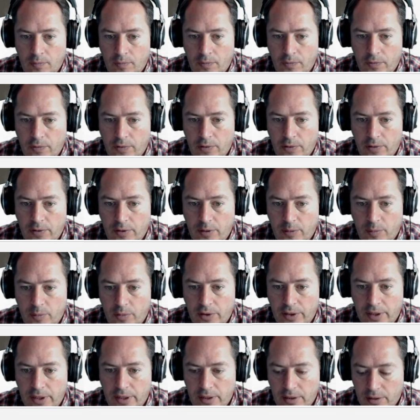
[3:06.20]
So we're going to
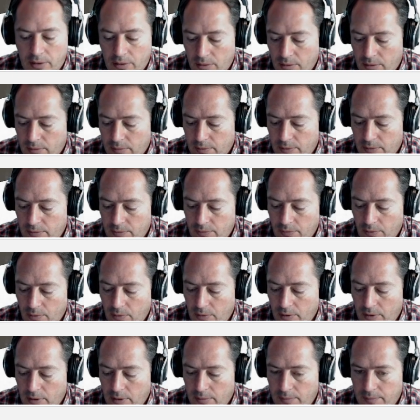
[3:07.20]
bring it over
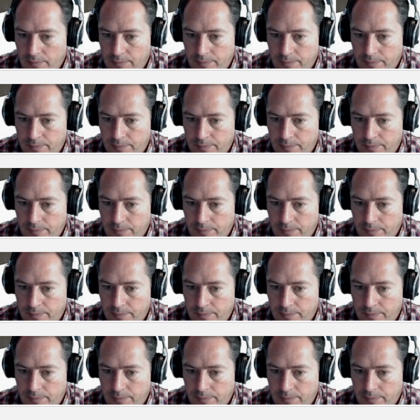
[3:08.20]
4.